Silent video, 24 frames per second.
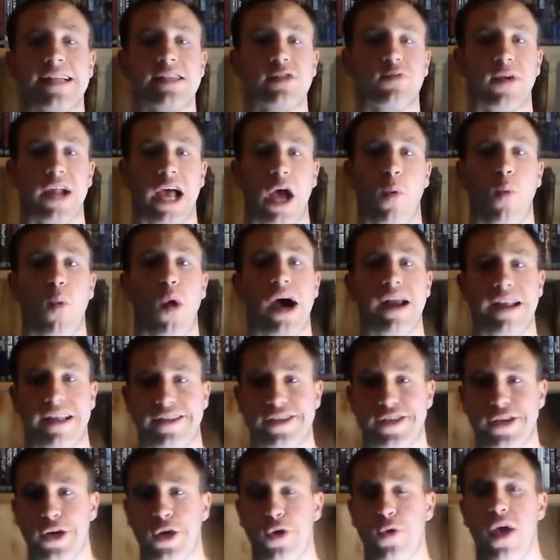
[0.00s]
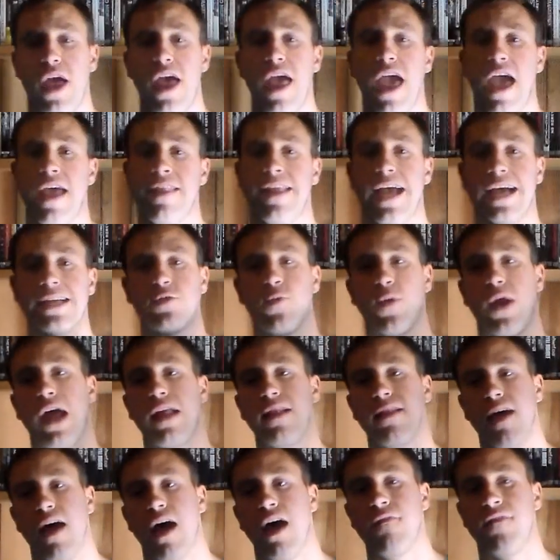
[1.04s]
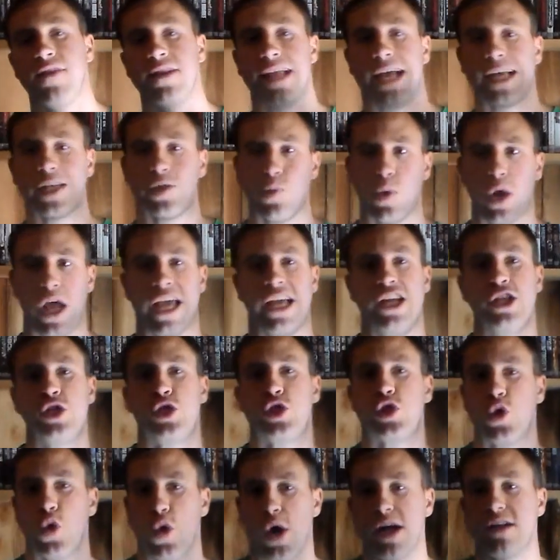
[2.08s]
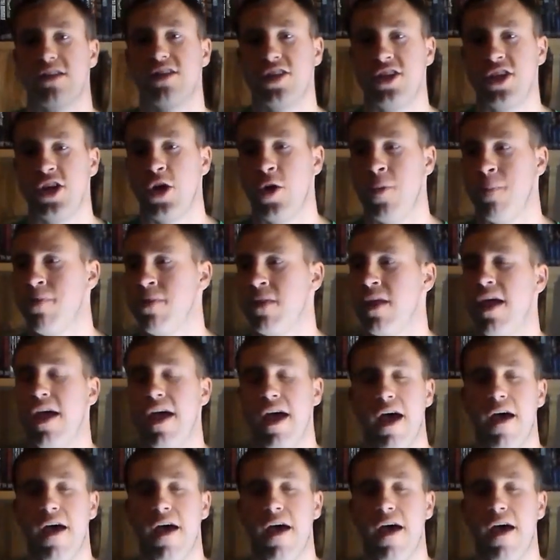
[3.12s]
That's what I want to do, and that's what I love, and that's what I enjoy to do.